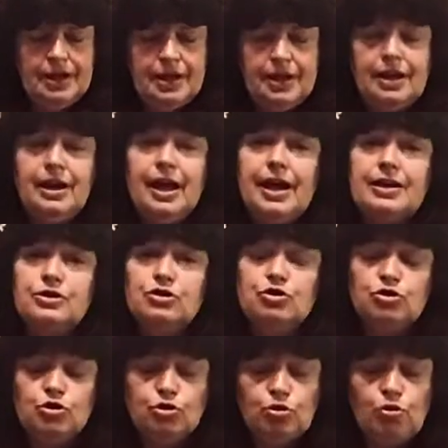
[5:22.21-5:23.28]
"It has
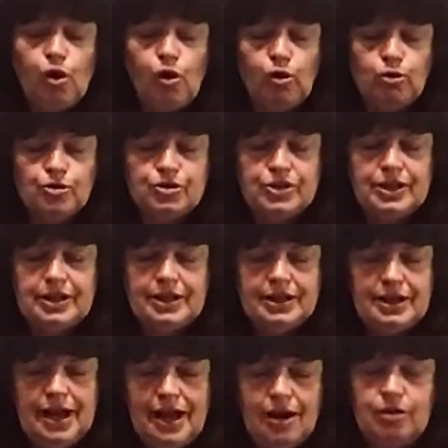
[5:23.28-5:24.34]
2 holes in it
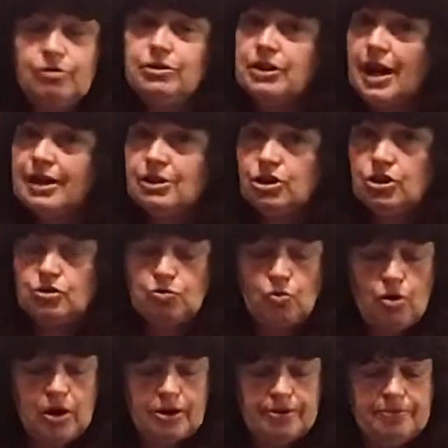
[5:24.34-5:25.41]
now, not just
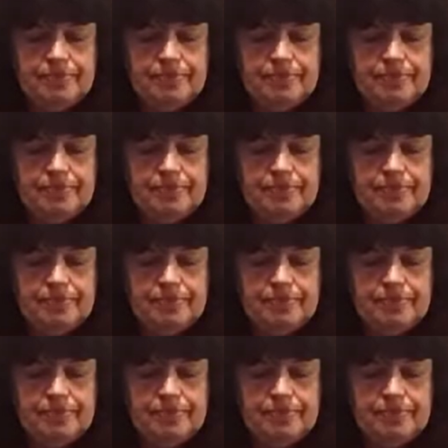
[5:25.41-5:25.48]
one."